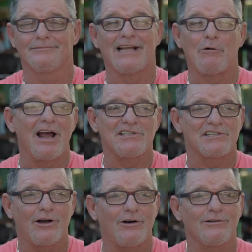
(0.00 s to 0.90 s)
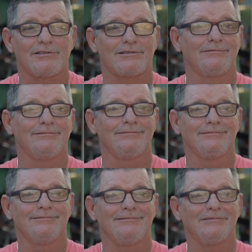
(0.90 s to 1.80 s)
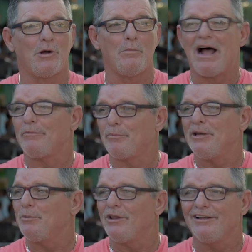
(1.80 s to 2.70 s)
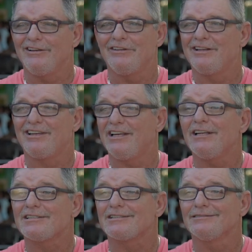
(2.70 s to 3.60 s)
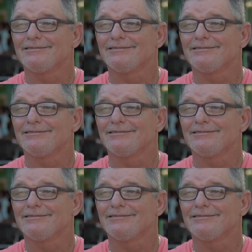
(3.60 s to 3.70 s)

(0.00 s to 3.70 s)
And I write songs about people that live in the Keys.